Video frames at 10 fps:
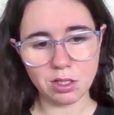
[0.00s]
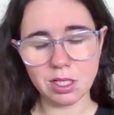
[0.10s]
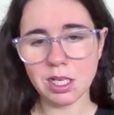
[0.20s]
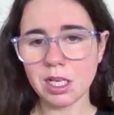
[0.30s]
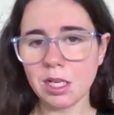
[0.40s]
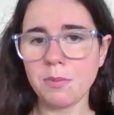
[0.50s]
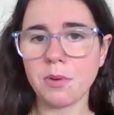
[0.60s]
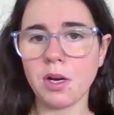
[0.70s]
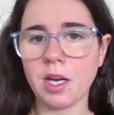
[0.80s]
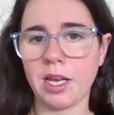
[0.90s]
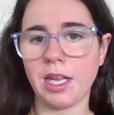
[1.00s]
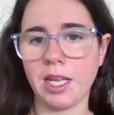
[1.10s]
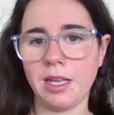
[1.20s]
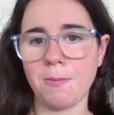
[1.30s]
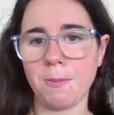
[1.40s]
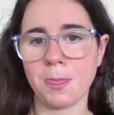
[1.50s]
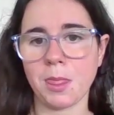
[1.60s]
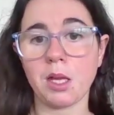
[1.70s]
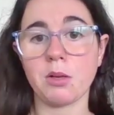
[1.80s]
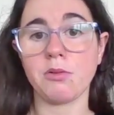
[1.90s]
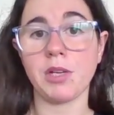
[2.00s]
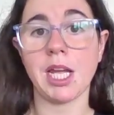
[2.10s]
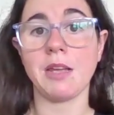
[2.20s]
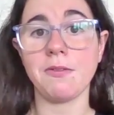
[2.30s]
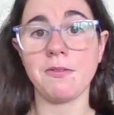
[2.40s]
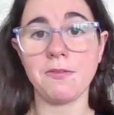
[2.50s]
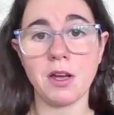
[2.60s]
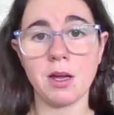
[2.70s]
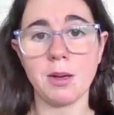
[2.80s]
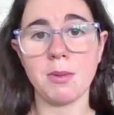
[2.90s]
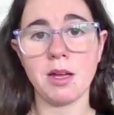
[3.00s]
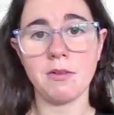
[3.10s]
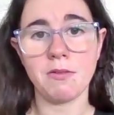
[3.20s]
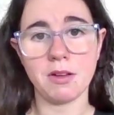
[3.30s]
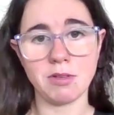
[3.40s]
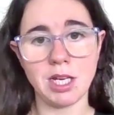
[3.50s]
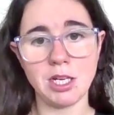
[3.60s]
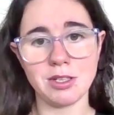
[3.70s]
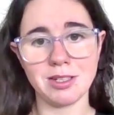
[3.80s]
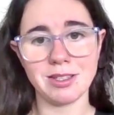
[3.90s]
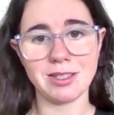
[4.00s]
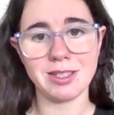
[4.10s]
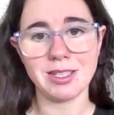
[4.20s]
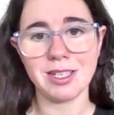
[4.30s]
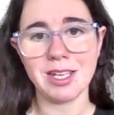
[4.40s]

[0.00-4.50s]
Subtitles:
deliberately create firm foundations.